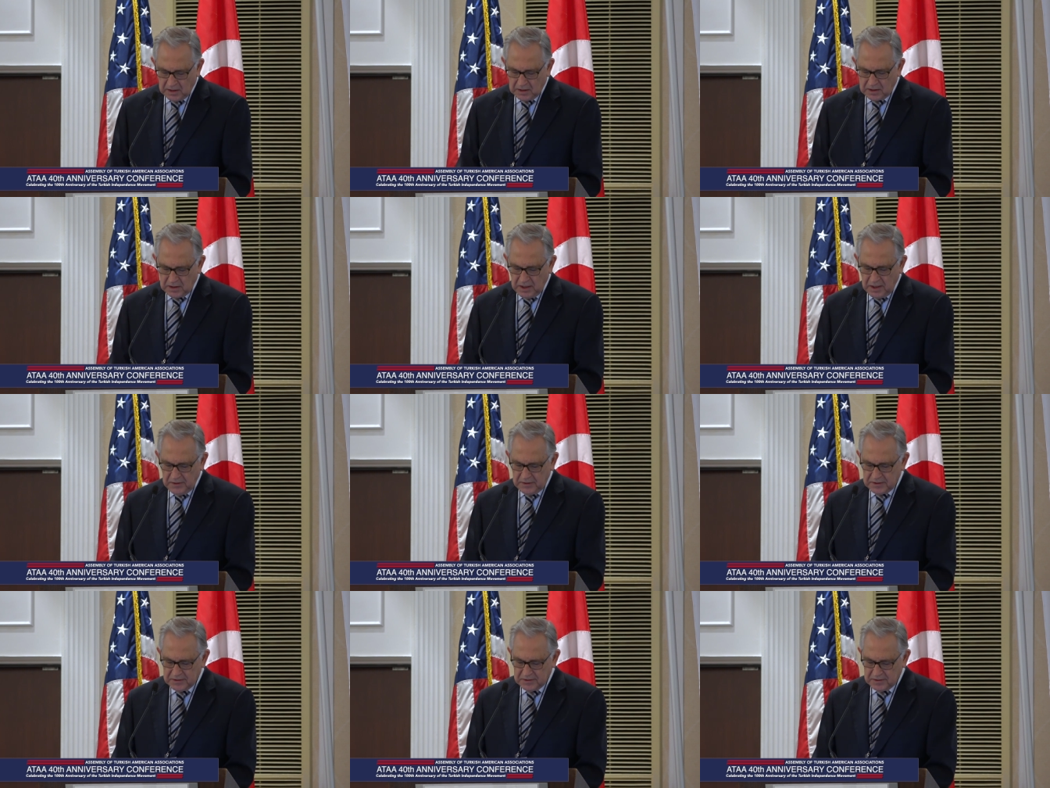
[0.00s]

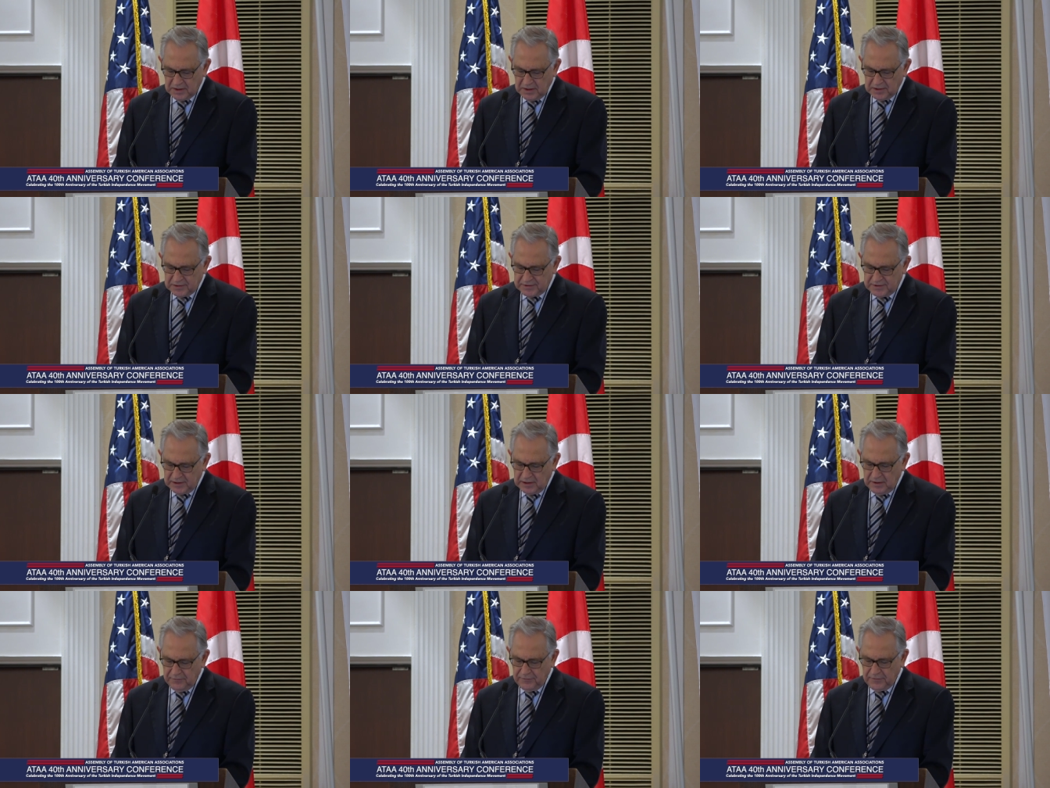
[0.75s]
carries
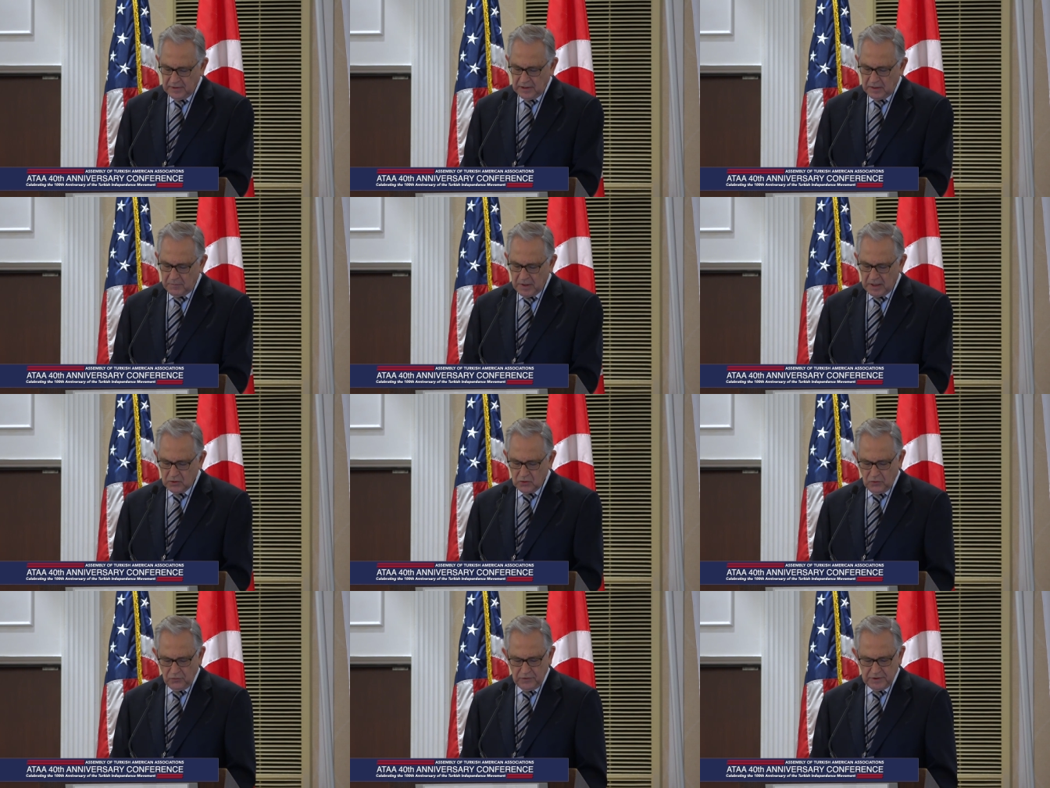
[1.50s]
significant
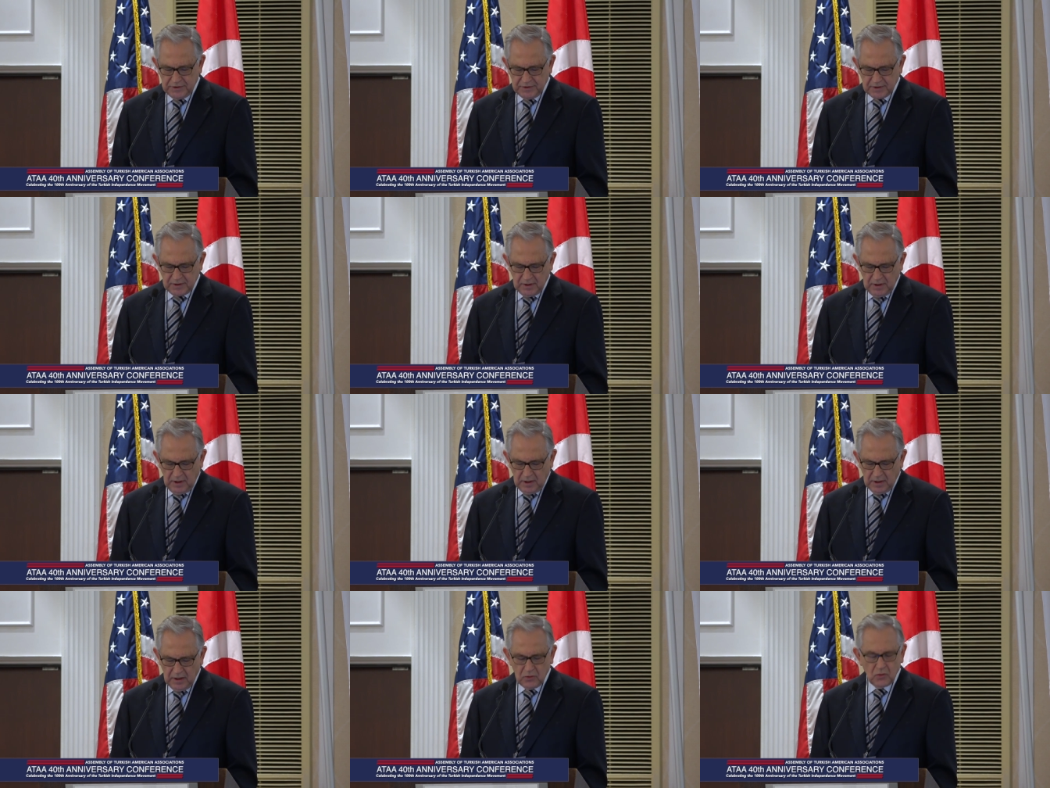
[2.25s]
amount of risk,
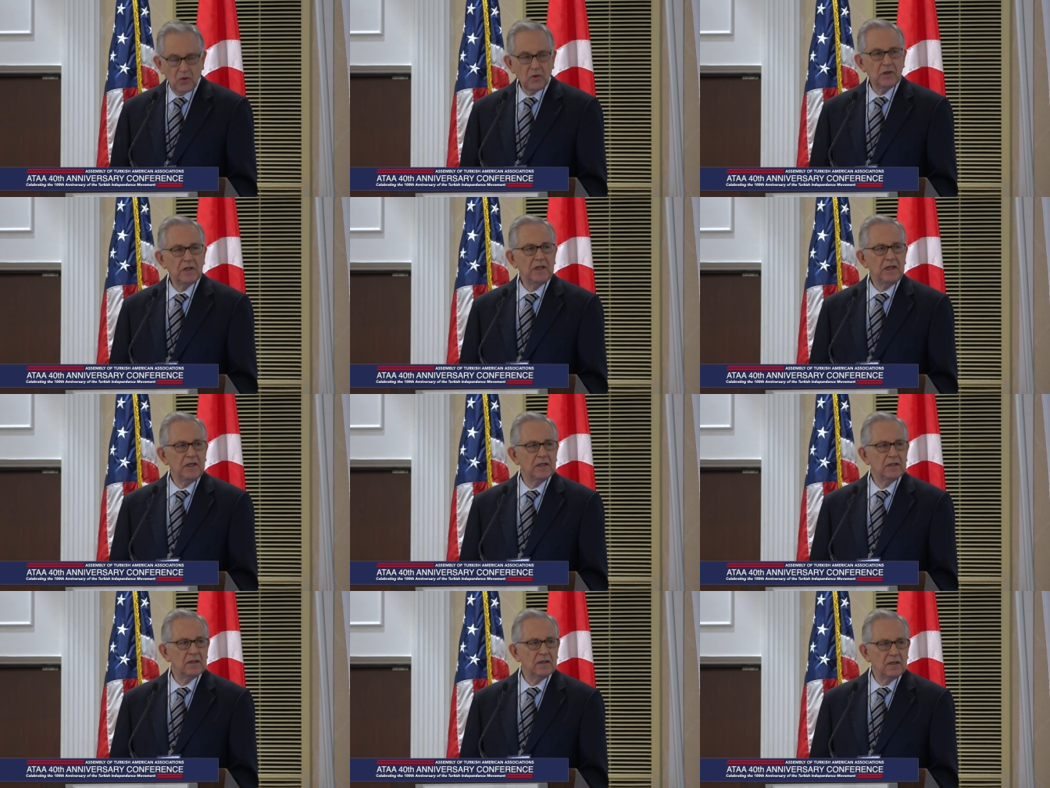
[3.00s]
not only
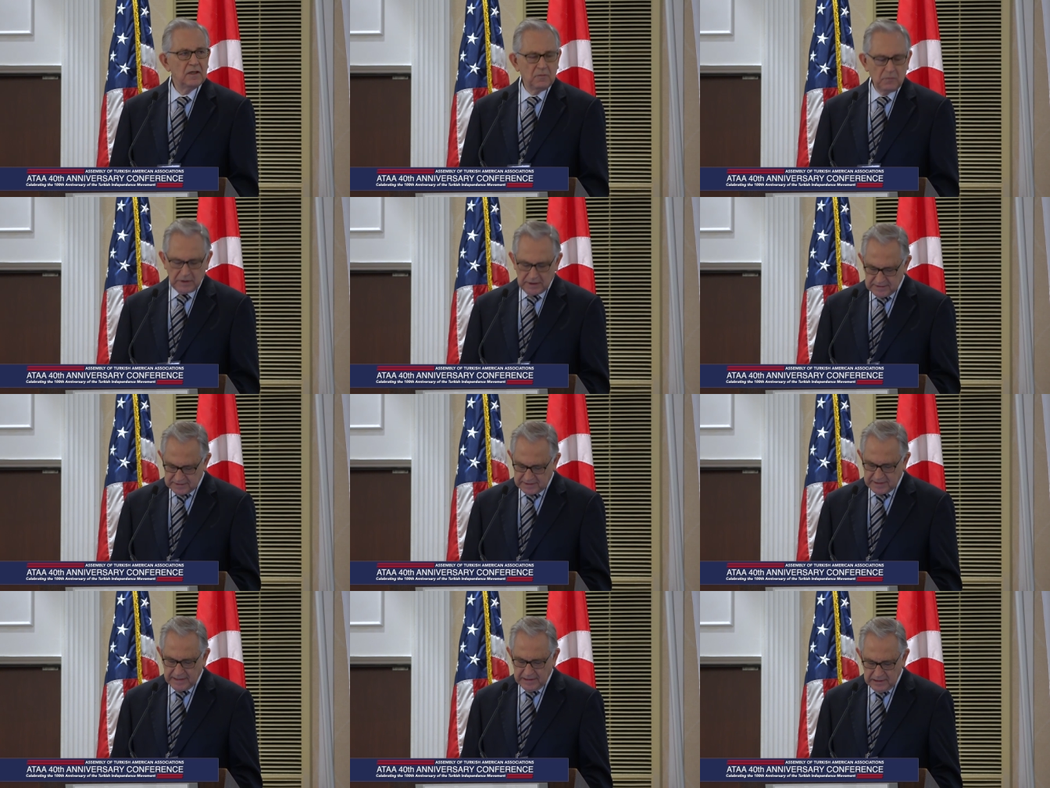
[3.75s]
here, but
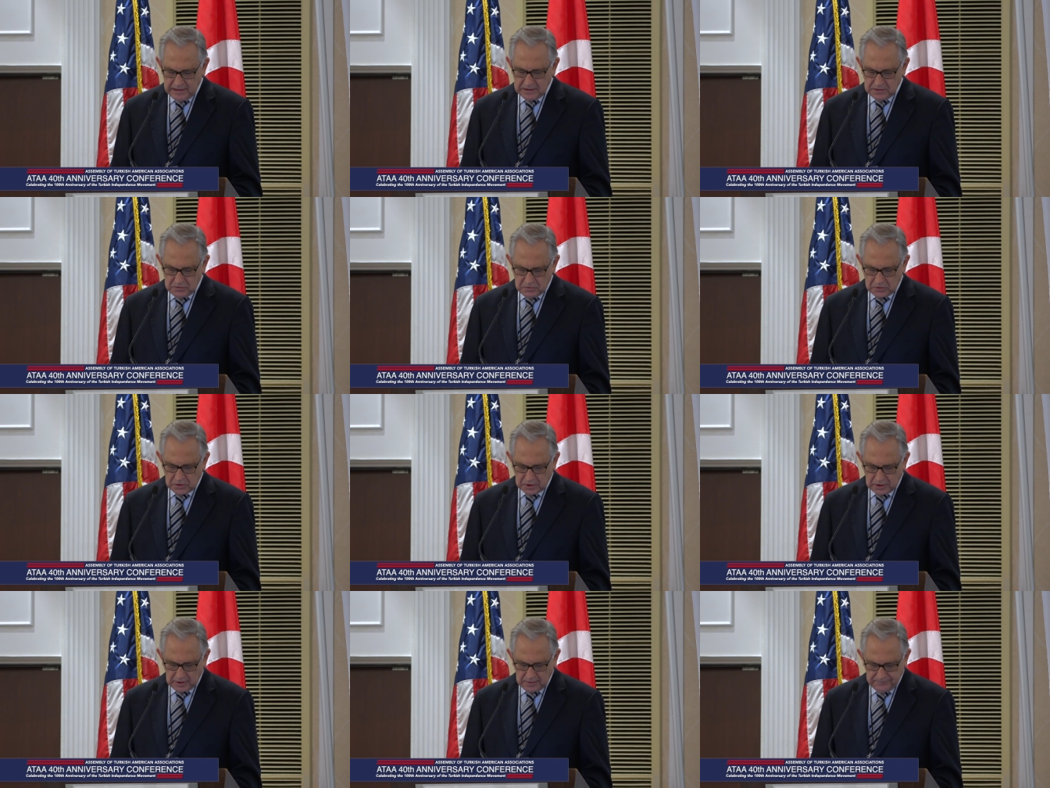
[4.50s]
sadly in
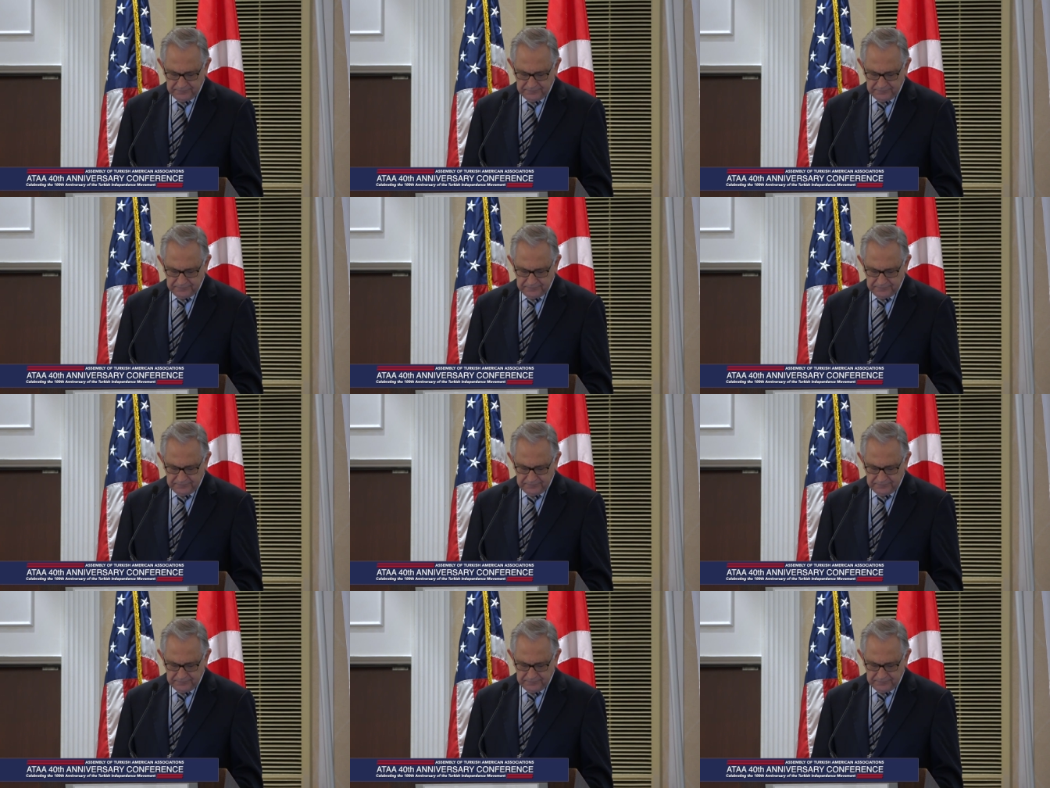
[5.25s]
Turkey.